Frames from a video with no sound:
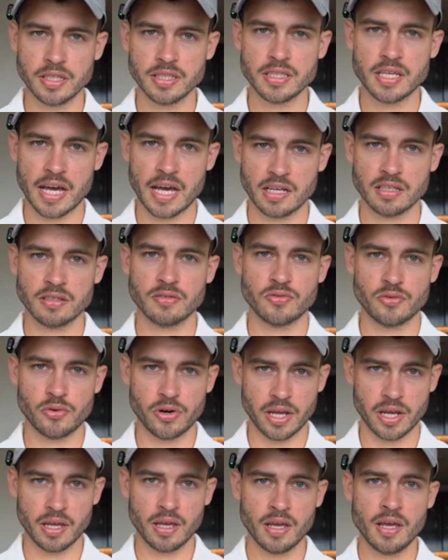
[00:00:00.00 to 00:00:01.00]

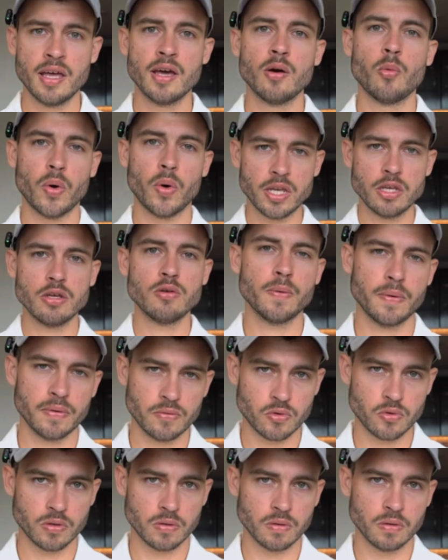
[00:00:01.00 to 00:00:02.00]
tax-free when you
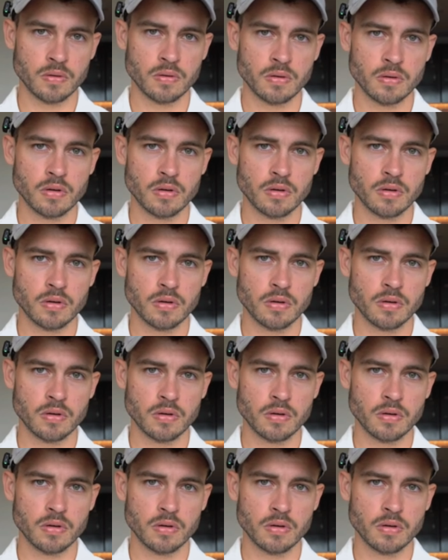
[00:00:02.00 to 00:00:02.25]
withdraw